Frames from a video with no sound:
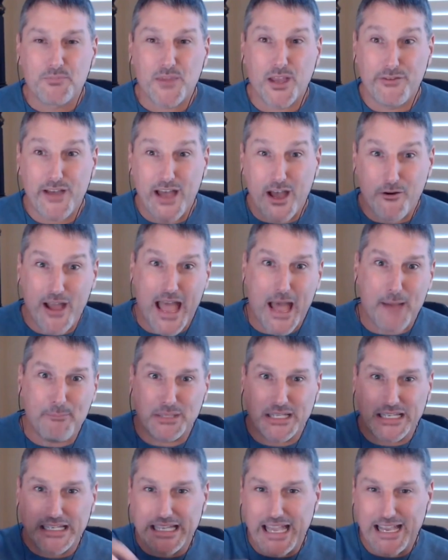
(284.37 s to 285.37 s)
of how
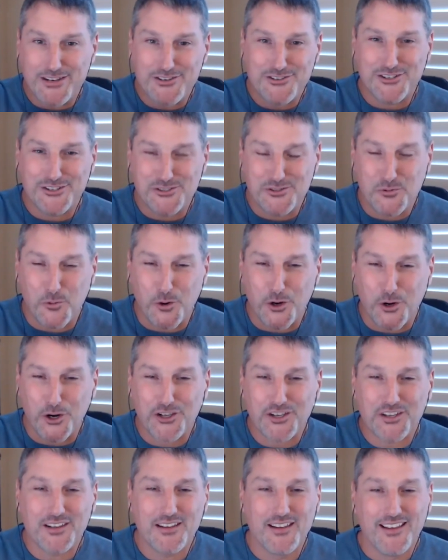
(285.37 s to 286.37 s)
applications
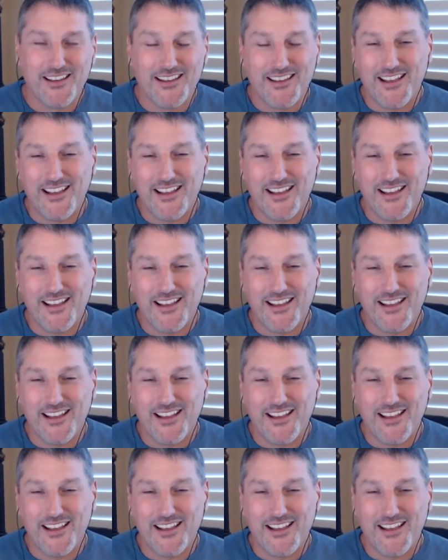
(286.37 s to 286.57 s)
work